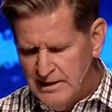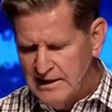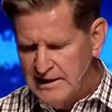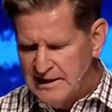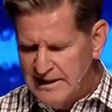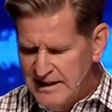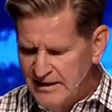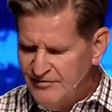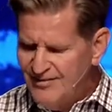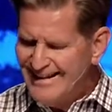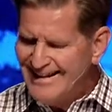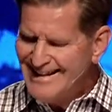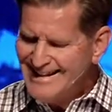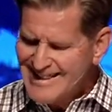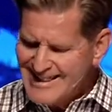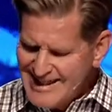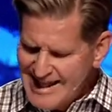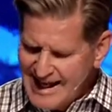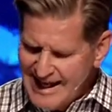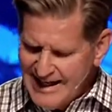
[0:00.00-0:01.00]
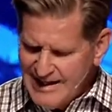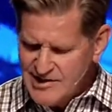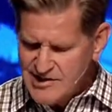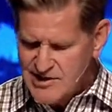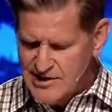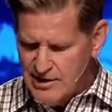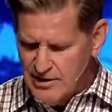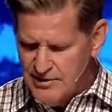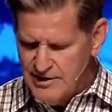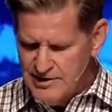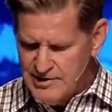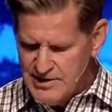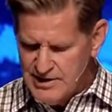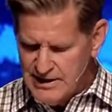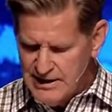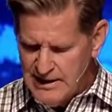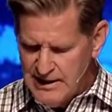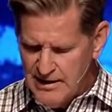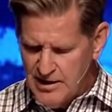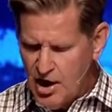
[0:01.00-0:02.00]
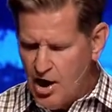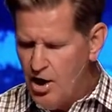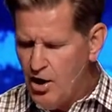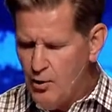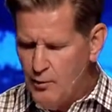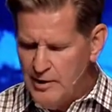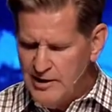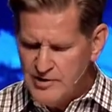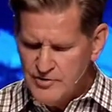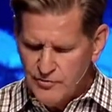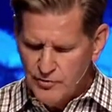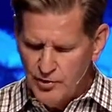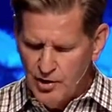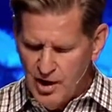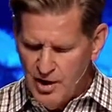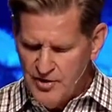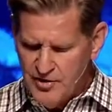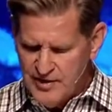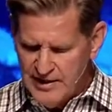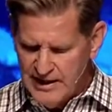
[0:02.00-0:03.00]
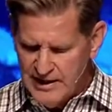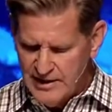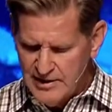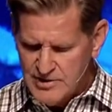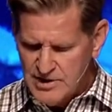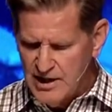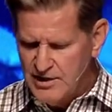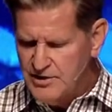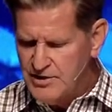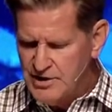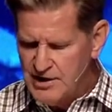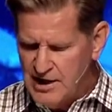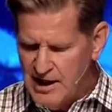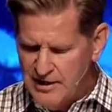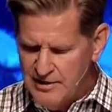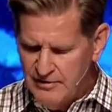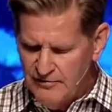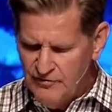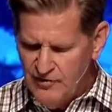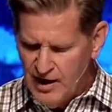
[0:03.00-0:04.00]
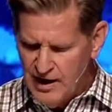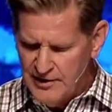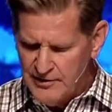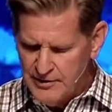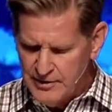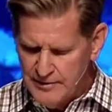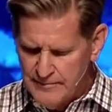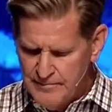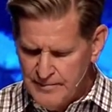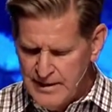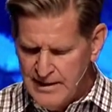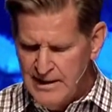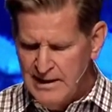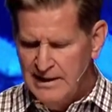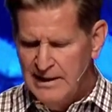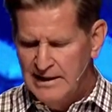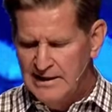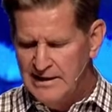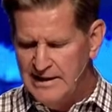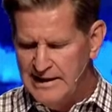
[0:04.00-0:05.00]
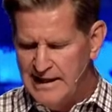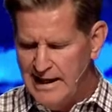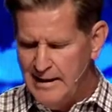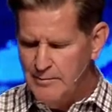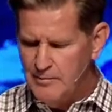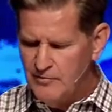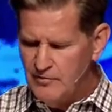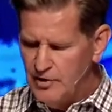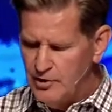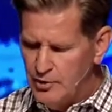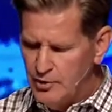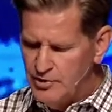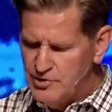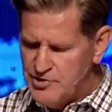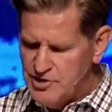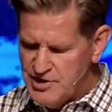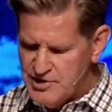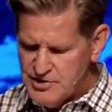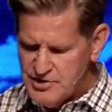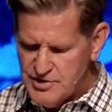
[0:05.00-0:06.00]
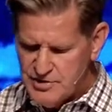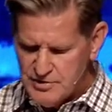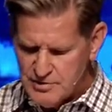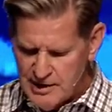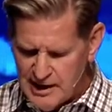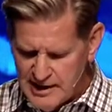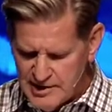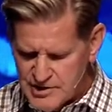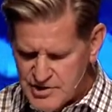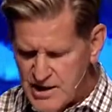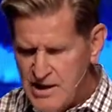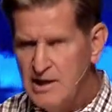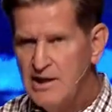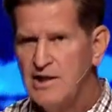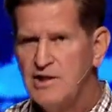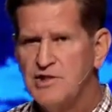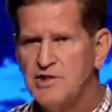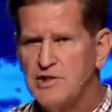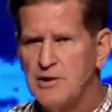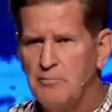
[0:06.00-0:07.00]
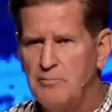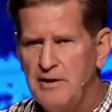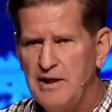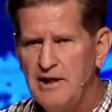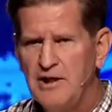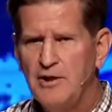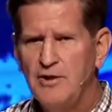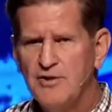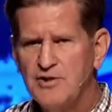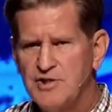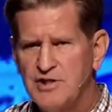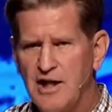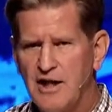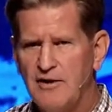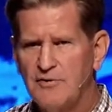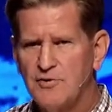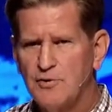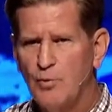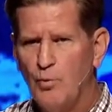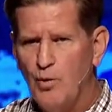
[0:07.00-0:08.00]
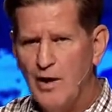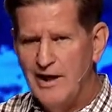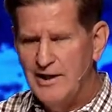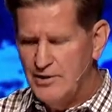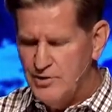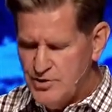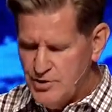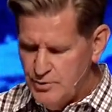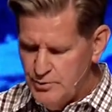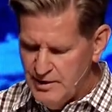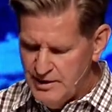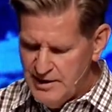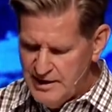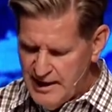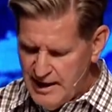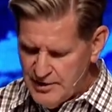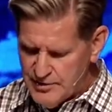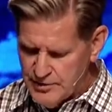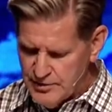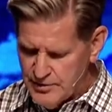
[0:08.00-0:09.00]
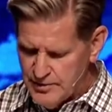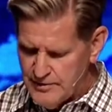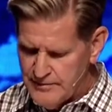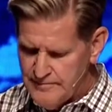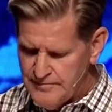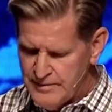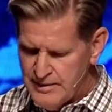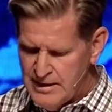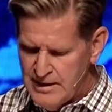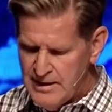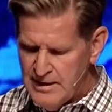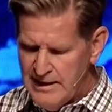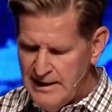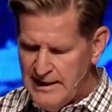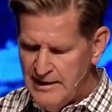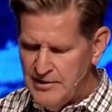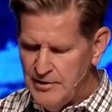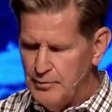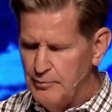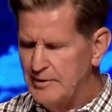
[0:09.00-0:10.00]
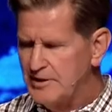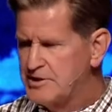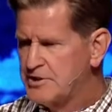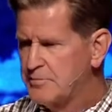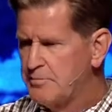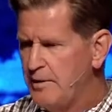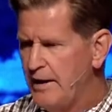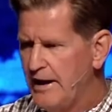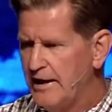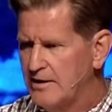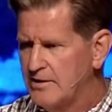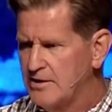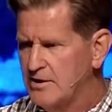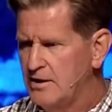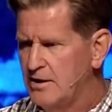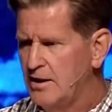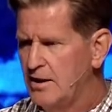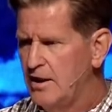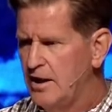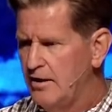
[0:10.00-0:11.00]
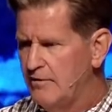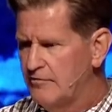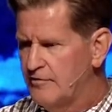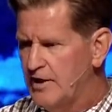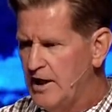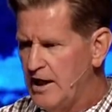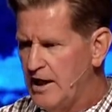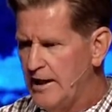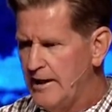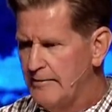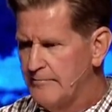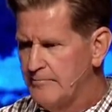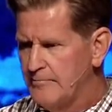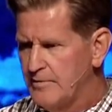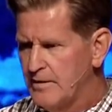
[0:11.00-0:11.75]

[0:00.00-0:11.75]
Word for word: giving thanks, there it is again, always for all things unto God the Father, in the name of our Lord Jesus Christ, submitting yourselves one to another in the respect of God.